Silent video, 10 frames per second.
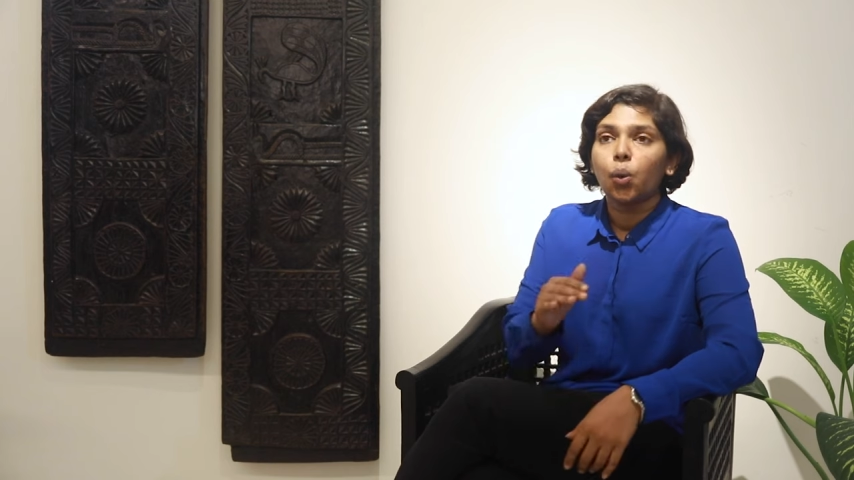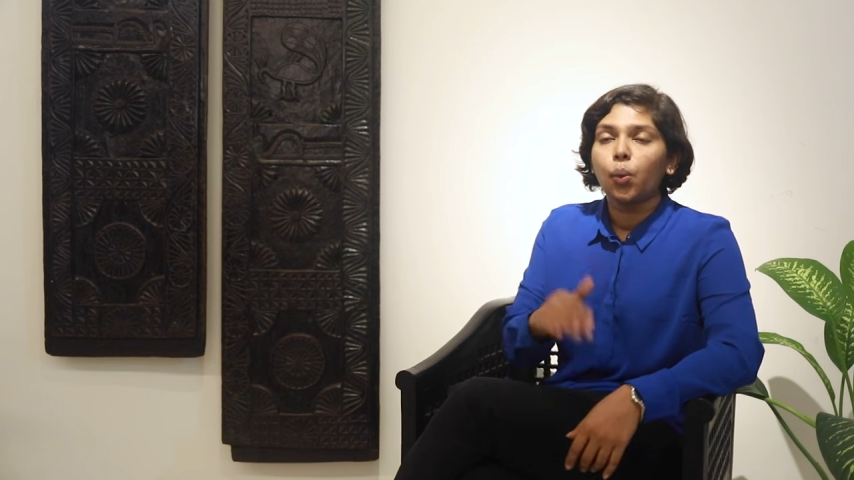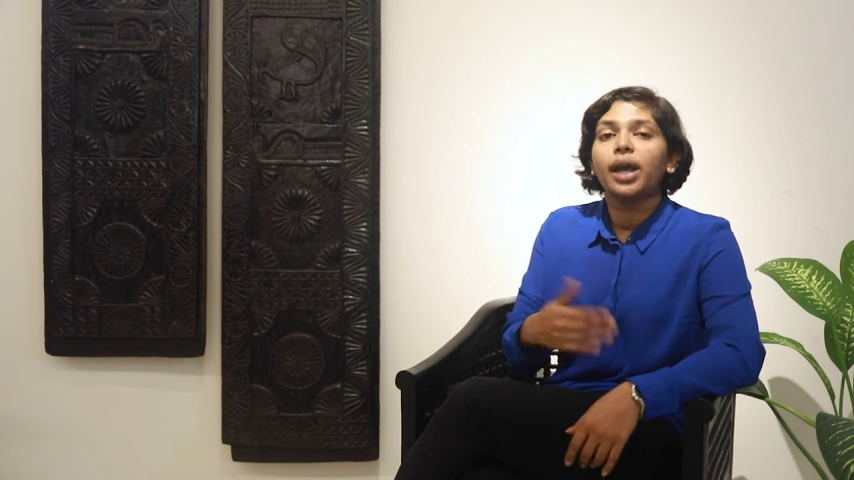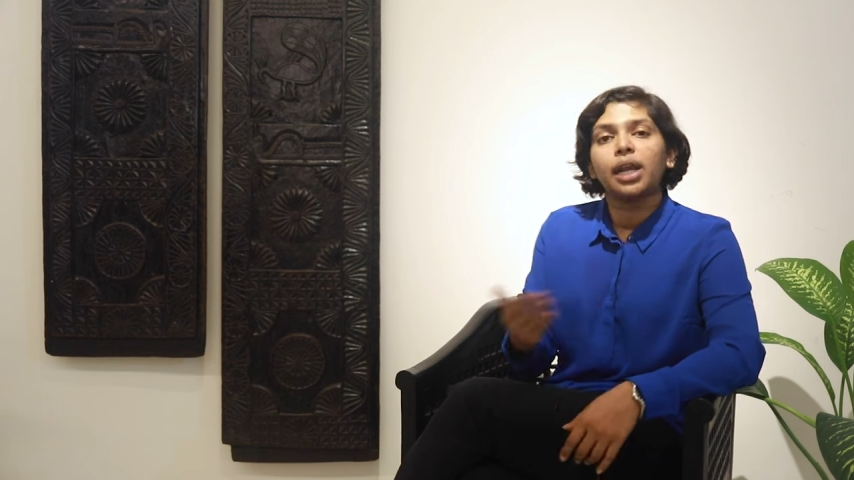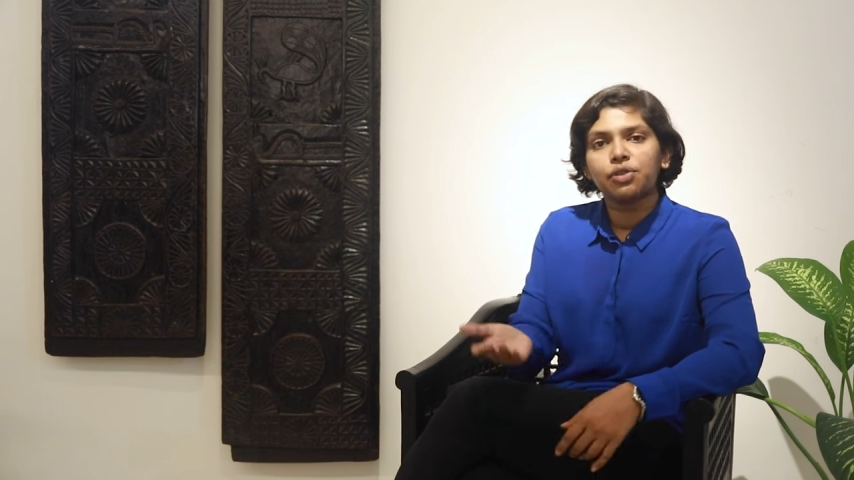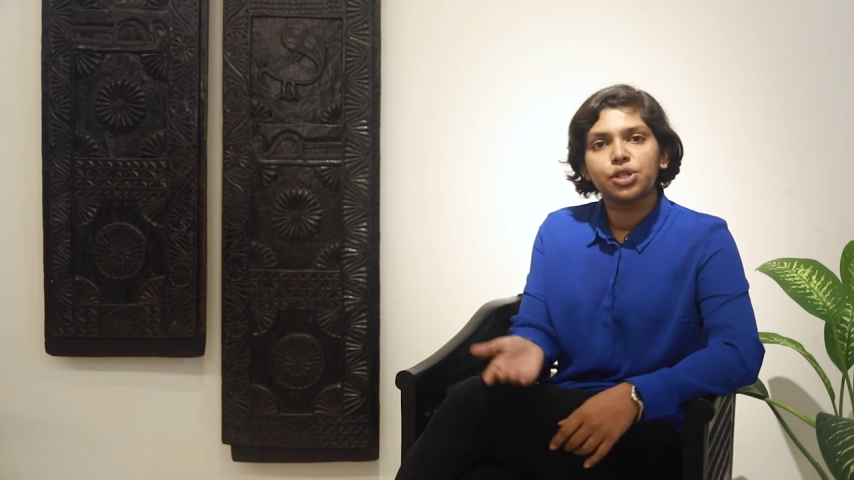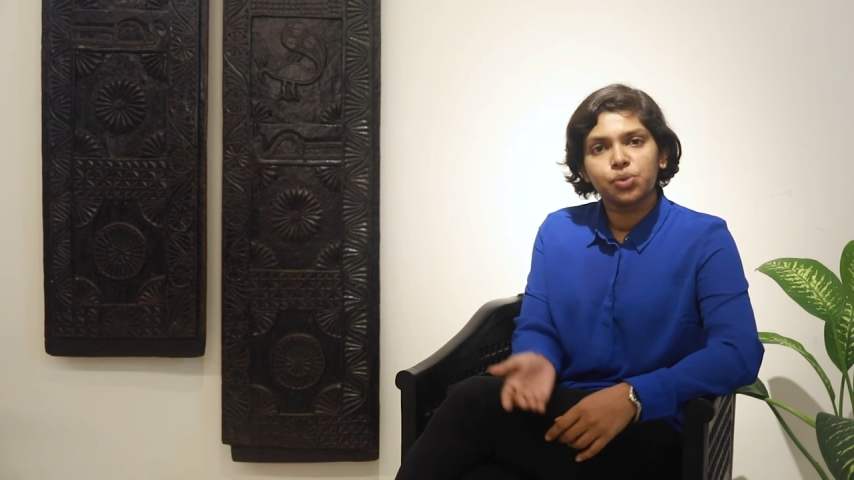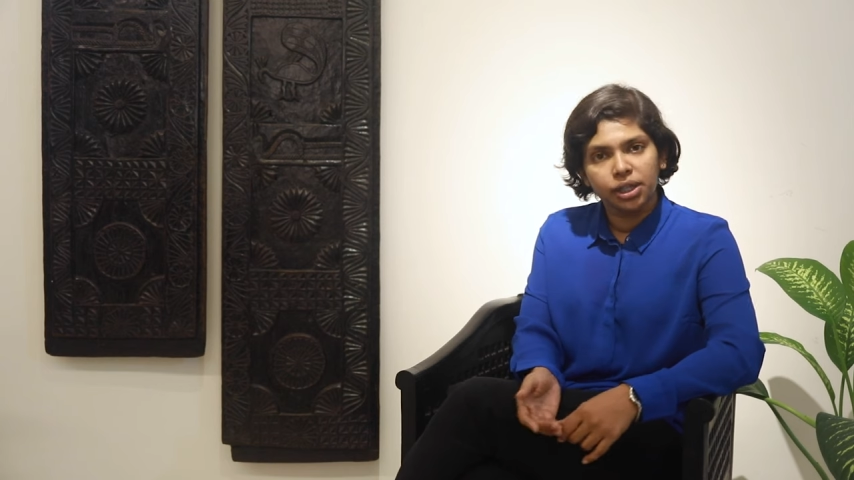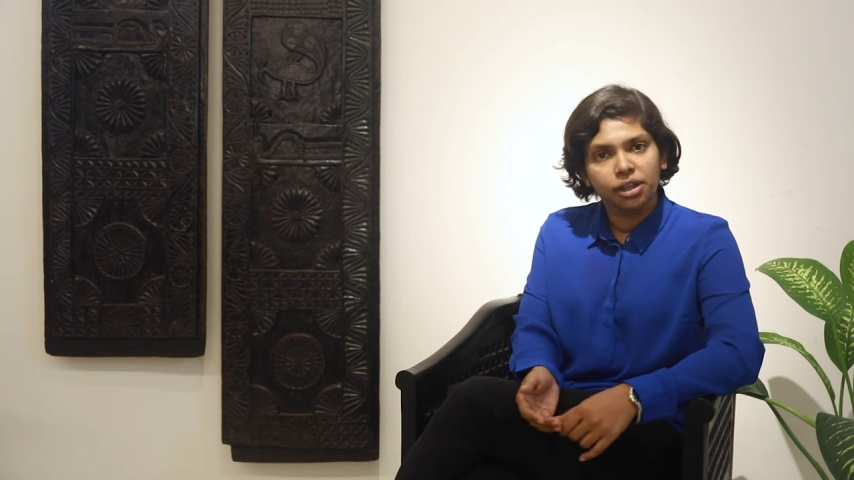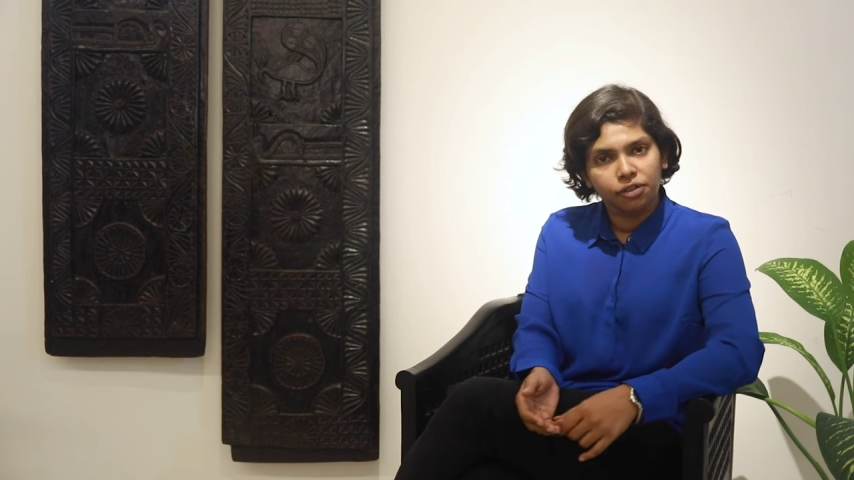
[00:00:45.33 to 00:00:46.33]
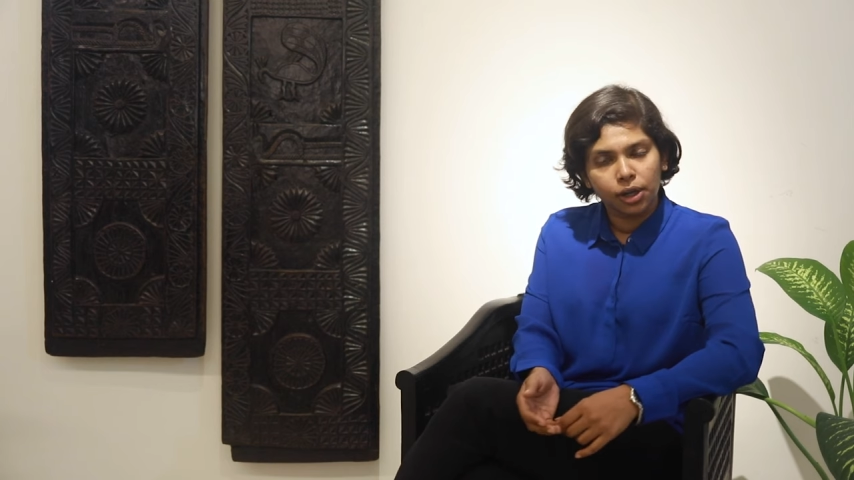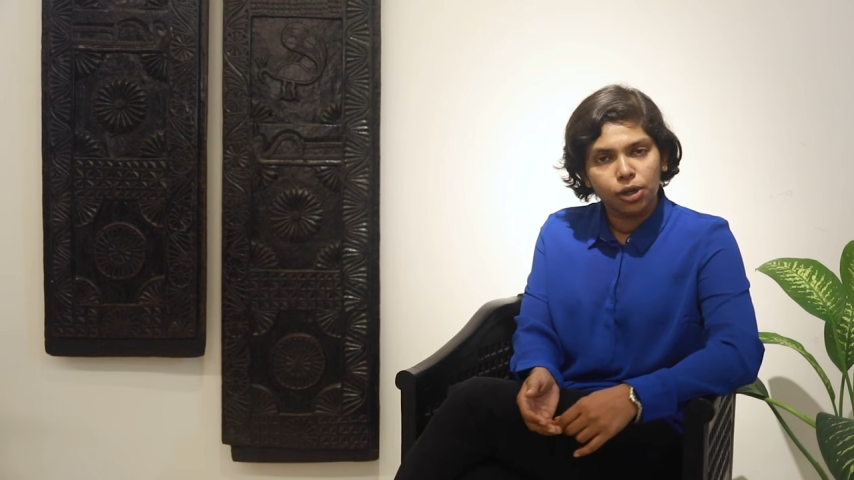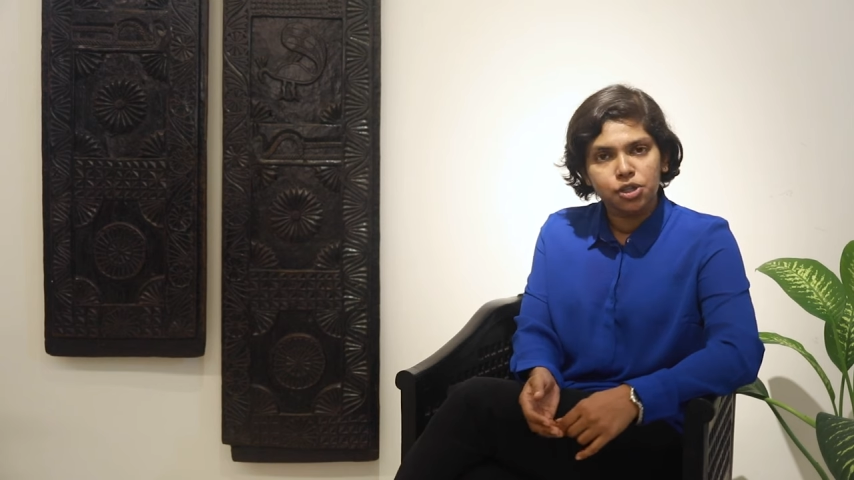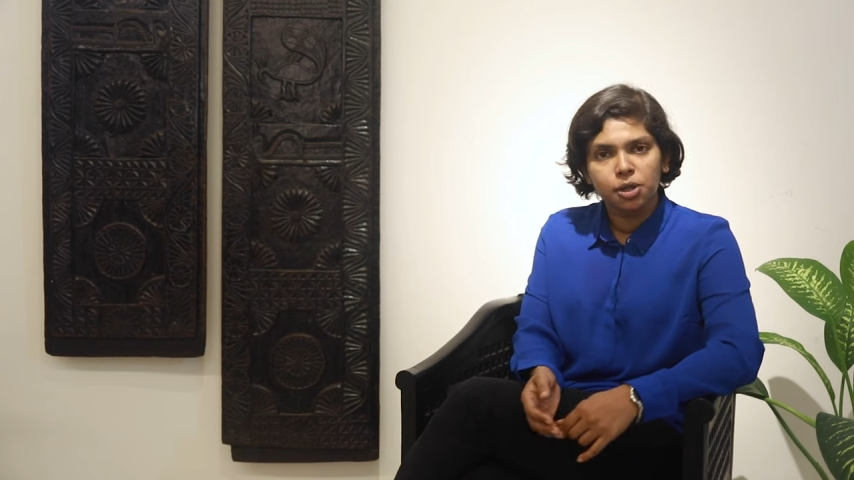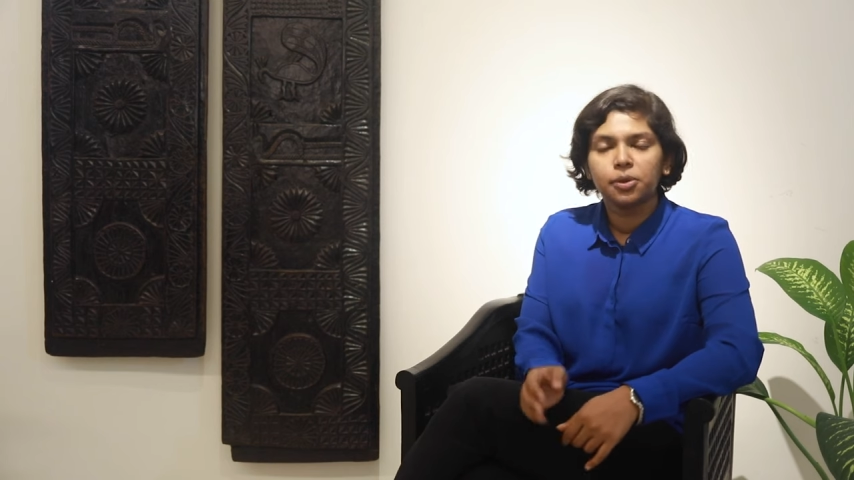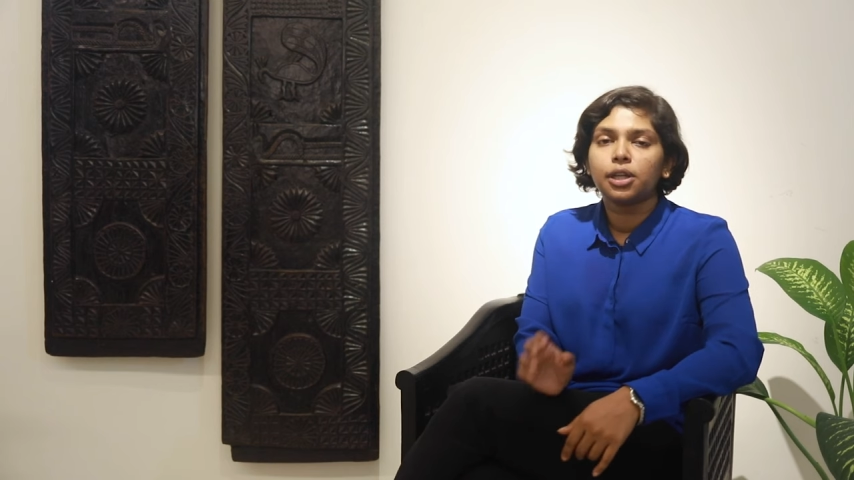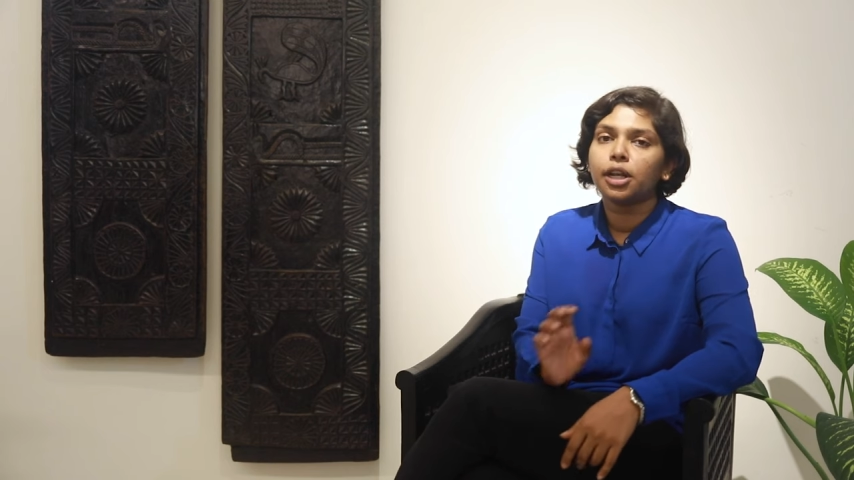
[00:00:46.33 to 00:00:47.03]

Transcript: While I was doing the fellowship,